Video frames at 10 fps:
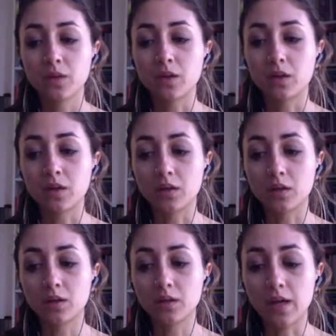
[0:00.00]

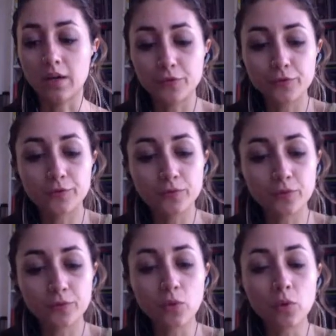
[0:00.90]
have
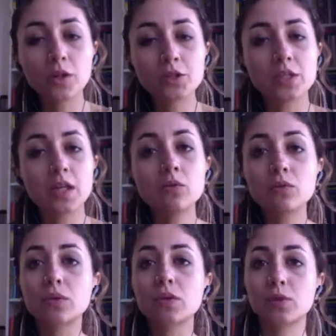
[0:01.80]
forged in
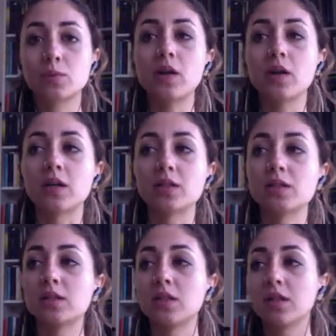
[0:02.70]
response